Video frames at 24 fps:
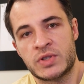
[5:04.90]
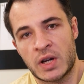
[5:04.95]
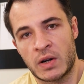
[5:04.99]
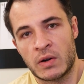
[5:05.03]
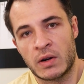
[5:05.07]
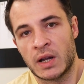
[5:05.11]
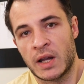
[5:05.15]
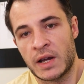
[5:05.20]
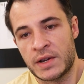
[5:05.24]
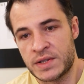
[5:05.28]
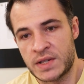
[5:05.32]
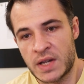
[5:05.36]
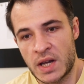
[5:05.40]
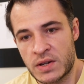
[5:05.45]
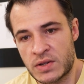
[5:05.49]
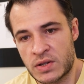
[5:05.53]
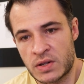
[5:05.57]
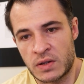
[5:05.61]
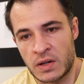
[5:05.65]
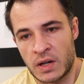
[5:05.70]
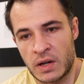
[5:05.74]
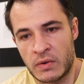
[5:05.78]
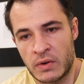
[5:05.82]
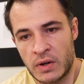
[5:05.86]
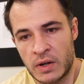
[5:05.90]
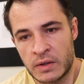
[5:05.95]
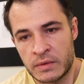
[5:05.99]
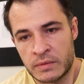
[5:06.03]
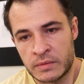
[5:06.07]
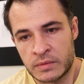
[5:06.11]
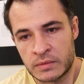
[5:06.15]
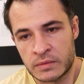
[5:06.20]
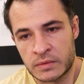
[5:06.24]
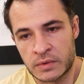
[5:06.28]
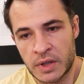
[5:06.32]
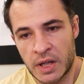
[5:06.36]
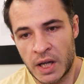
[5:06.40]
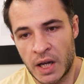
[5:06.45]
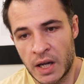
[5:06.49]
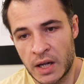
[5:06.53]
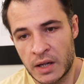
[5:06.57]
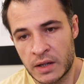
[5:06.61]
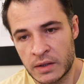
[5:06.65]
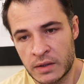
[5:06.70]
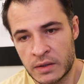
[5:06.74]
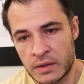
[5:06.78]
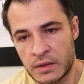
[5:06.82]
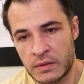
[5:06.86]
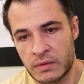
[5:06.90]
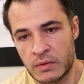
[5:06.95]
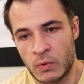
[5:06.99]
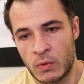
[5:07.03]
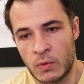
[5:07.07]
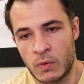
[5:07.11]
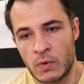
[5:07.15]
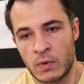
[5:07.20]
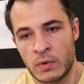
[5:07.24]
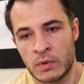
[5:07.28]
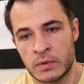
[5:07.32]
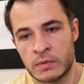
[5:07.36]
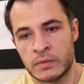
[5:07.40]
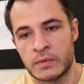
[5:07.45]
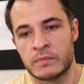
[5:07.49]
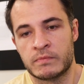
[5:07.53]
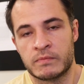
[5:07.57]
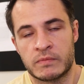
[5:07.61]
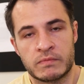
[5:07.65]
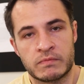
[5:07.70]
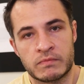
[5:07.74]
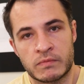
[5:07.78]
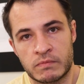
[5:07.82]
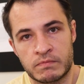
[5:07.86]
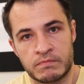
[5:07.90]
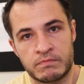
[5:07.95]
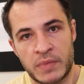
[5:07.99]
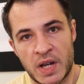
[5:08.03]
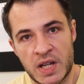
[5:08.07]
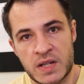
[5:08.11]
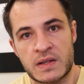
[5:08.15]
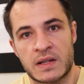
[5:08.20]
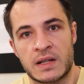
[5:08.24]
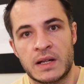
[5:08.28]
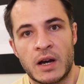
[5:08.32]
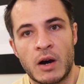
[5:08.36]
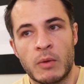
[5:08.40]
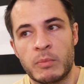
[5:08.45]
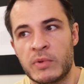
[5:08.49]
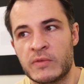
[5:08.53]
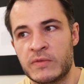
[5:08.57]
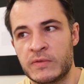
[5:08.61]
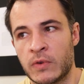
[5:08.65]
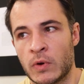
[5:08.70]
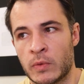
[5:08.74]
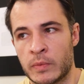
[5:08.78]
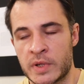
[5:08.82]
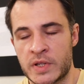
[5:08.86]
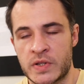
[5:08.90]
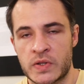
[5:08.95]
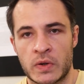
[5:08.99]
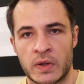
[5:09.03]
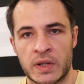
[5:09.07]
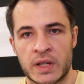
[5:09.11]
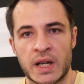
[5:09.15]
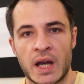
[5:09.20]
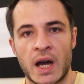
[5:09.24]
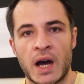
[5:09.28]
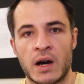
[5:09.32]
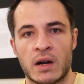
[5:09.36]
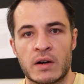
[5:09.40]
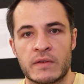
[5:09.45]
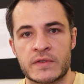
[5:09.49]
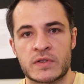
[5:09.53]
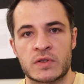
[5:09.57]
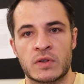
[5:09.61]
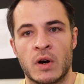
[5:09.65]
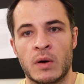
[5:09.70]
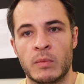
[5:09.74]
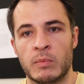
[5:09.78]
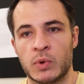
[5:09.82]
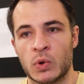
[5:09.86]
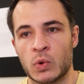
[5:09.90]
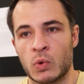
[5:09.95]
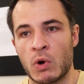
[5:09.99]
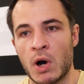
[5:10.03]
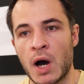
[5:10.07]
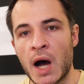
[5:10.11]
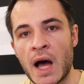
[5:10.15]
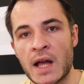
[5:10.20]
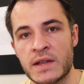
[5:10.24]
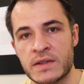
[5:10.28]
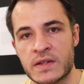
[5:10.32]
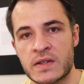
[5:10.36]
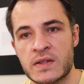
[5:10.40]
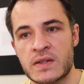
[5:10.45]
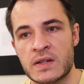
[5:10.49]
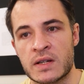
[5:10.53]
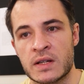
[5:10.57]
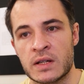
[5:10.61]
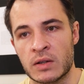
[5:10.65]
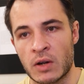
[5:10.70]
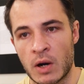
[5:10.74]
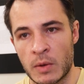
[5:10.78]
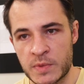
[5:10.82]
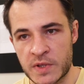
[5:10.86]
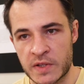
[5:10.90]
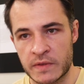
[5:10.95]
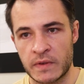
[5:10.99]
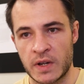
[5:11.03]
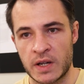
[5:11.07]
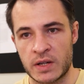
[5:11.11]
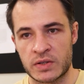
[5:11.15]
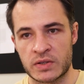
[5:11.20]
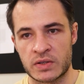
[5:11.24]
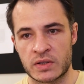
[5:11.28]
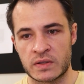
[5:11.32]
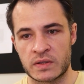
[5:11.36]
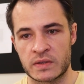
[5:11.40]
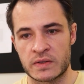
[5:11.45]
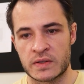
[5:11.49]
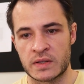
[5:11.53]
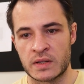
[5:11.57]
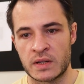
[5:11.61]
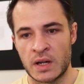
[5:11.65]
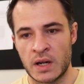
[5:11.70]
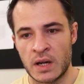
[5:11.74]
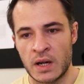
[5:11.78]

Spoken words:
generalization error. Okay, or basically our performance on the out-of-sample or unseen observations.